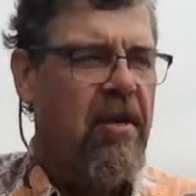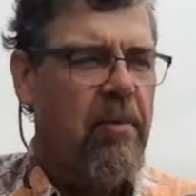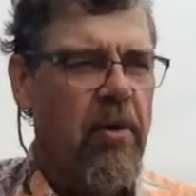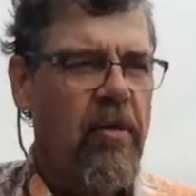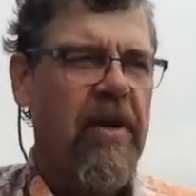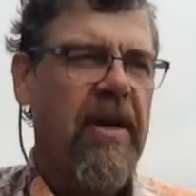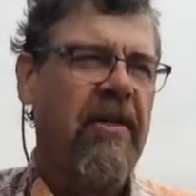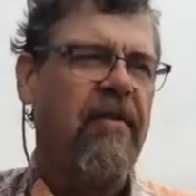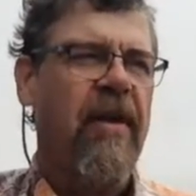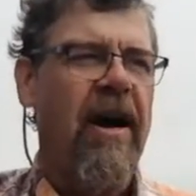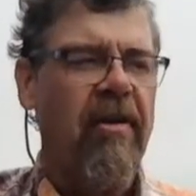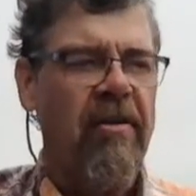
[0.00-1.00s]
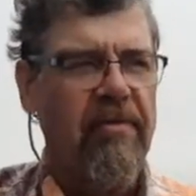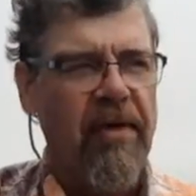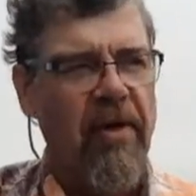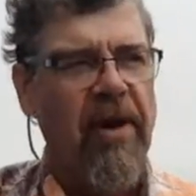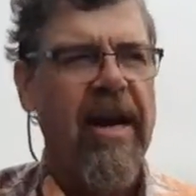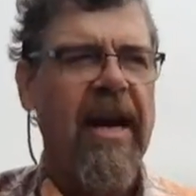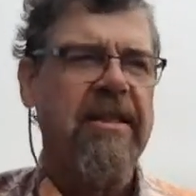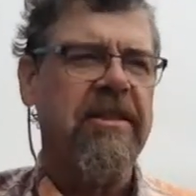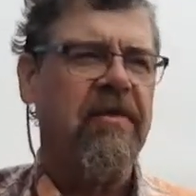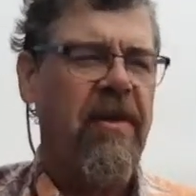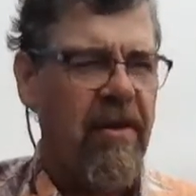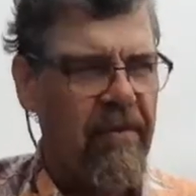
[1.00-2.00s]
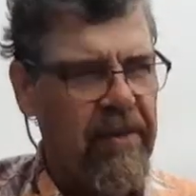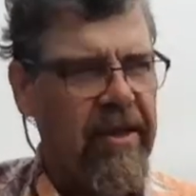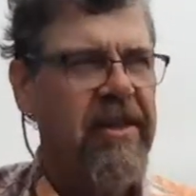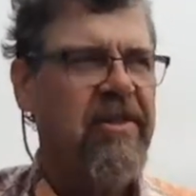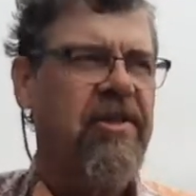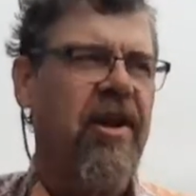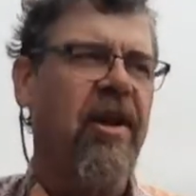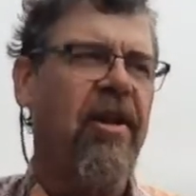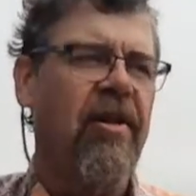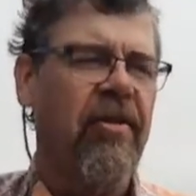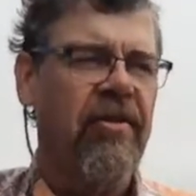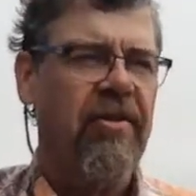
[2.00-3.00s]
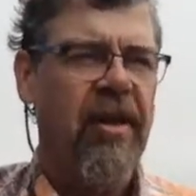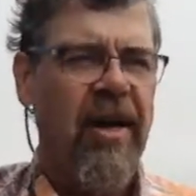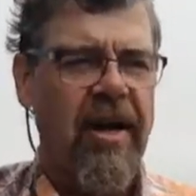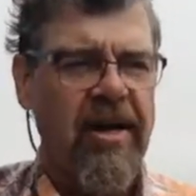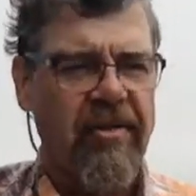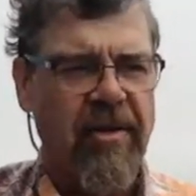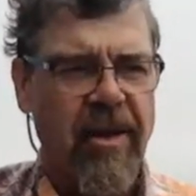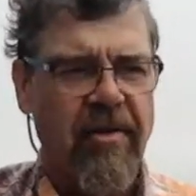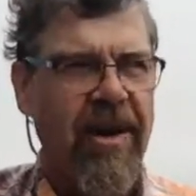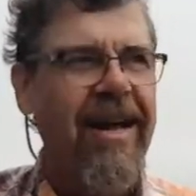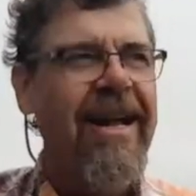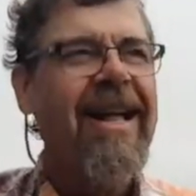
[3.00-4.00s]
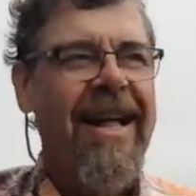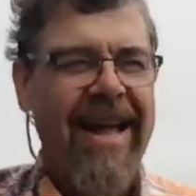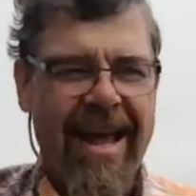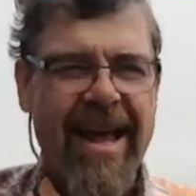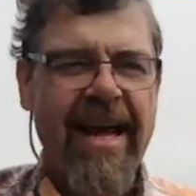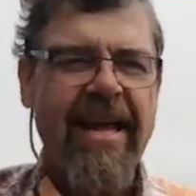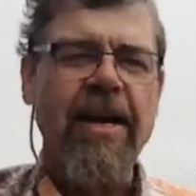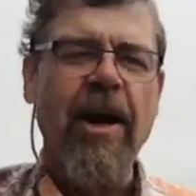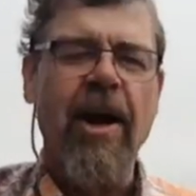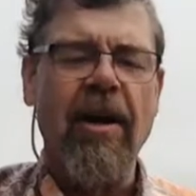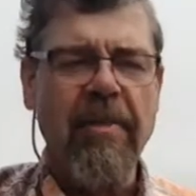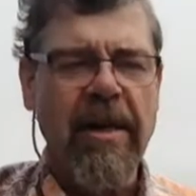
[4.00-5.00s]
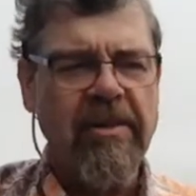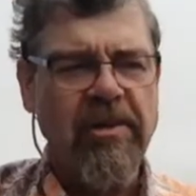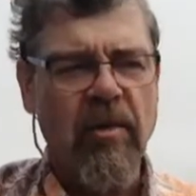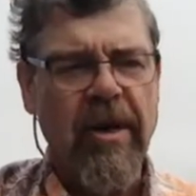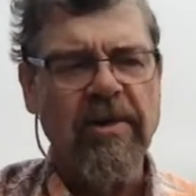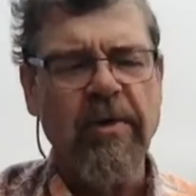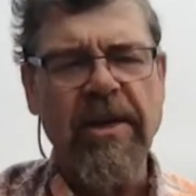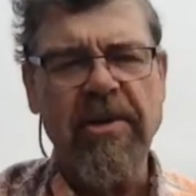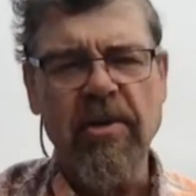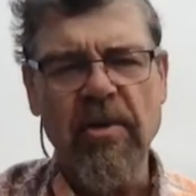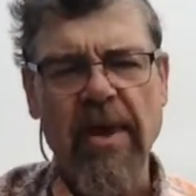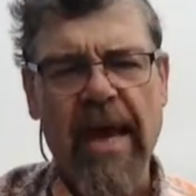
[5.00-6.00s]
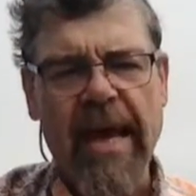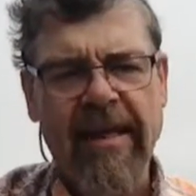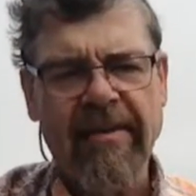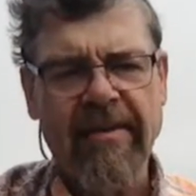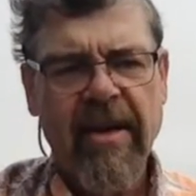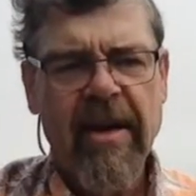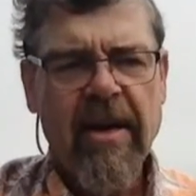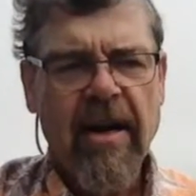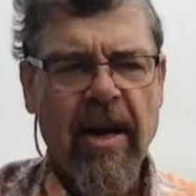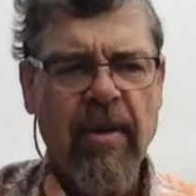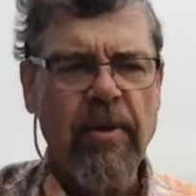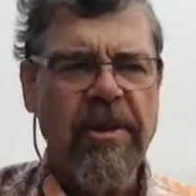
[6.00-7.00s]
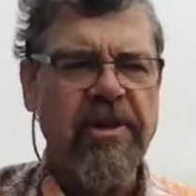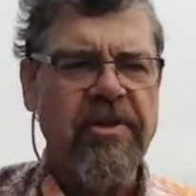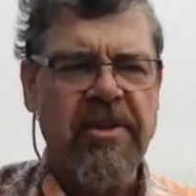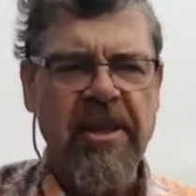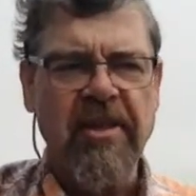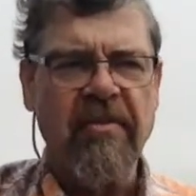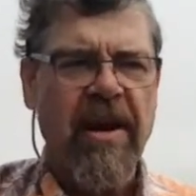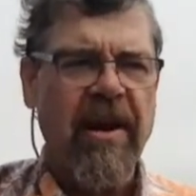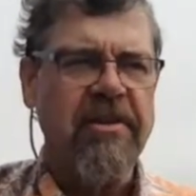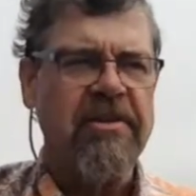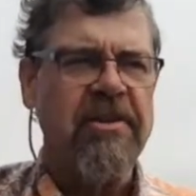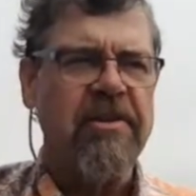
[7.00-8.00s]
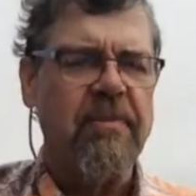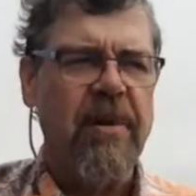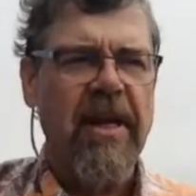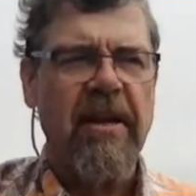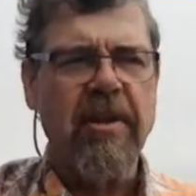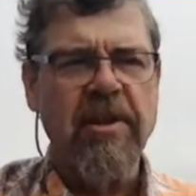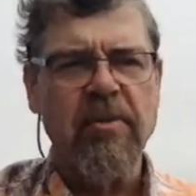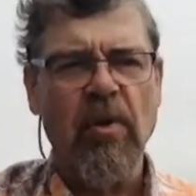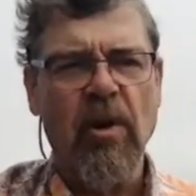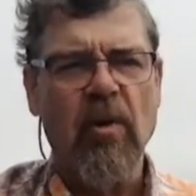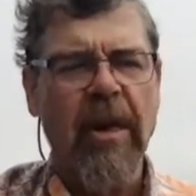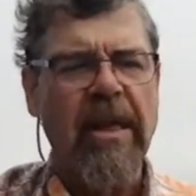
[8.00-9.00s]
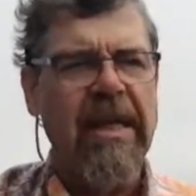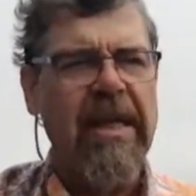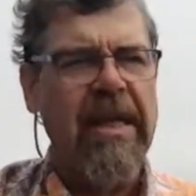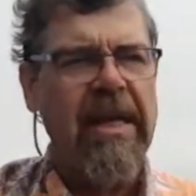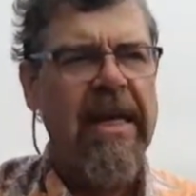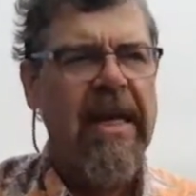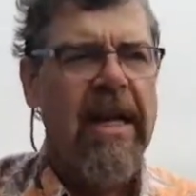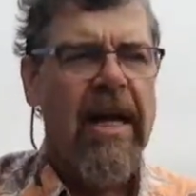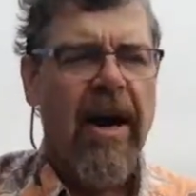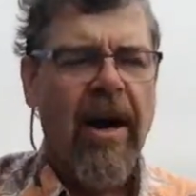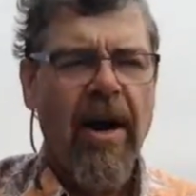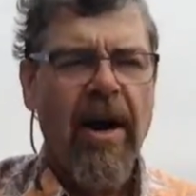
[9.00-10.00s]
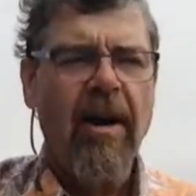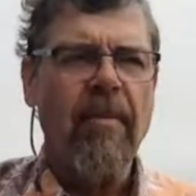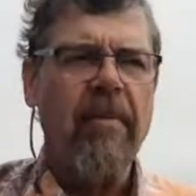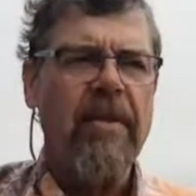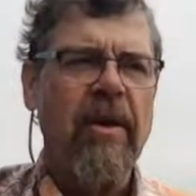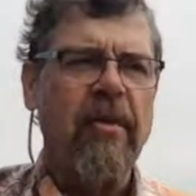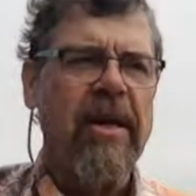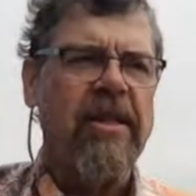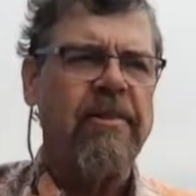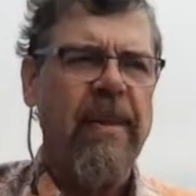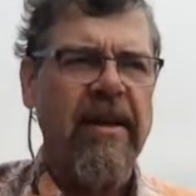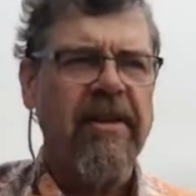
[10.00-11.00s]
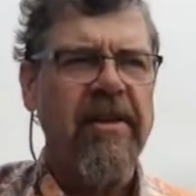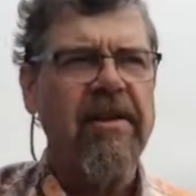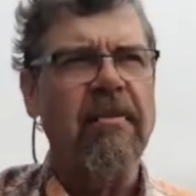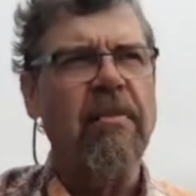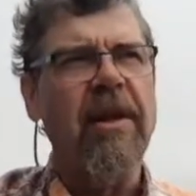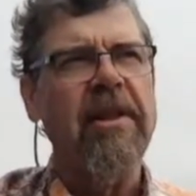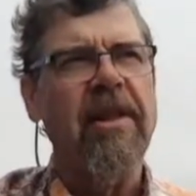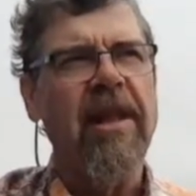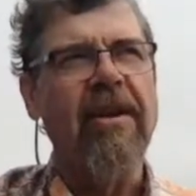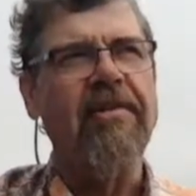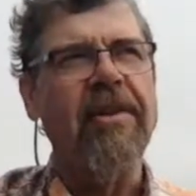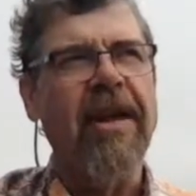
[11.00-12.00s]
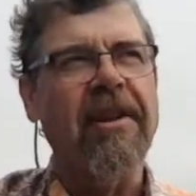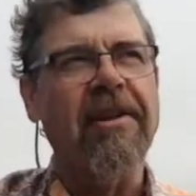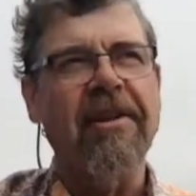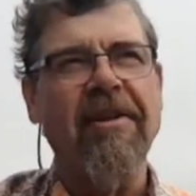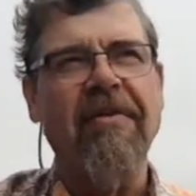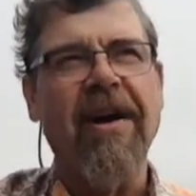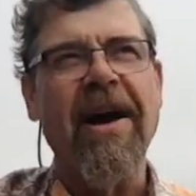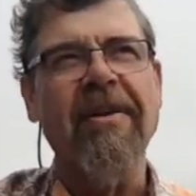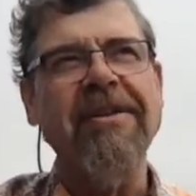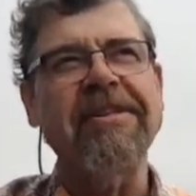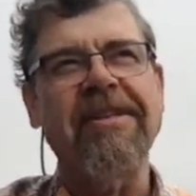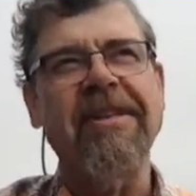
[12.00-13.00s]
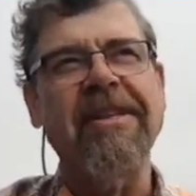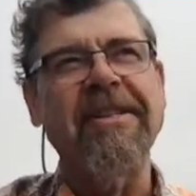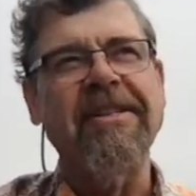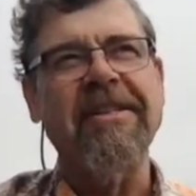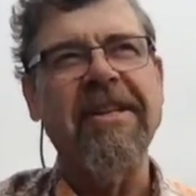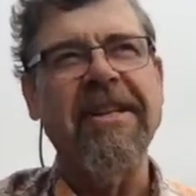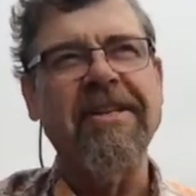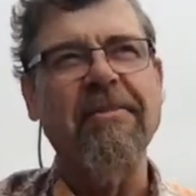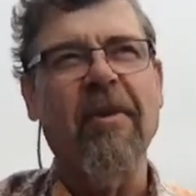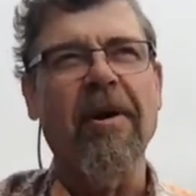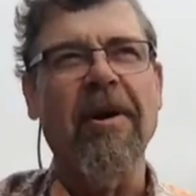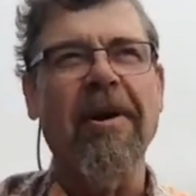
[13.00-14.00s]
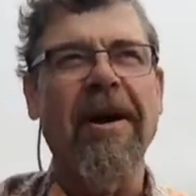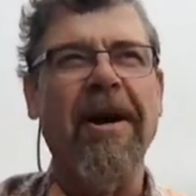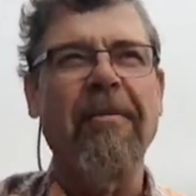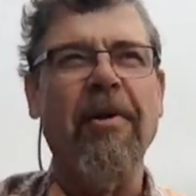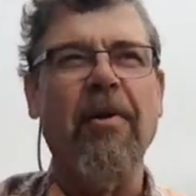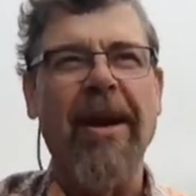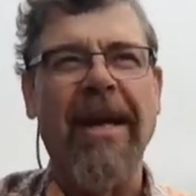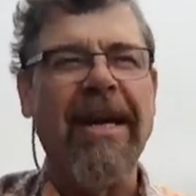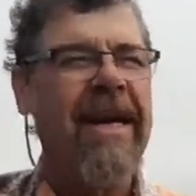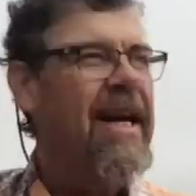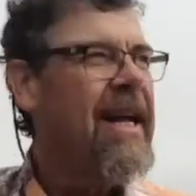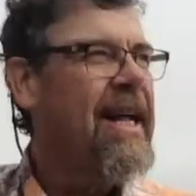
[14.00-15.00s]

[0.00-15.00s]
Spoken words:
moving, to follow virions, to follow infected cells, etc. And so as we do that, we just see the virus is spreading much more quickly than we expected. Probably the life cycle of the virus is more quick.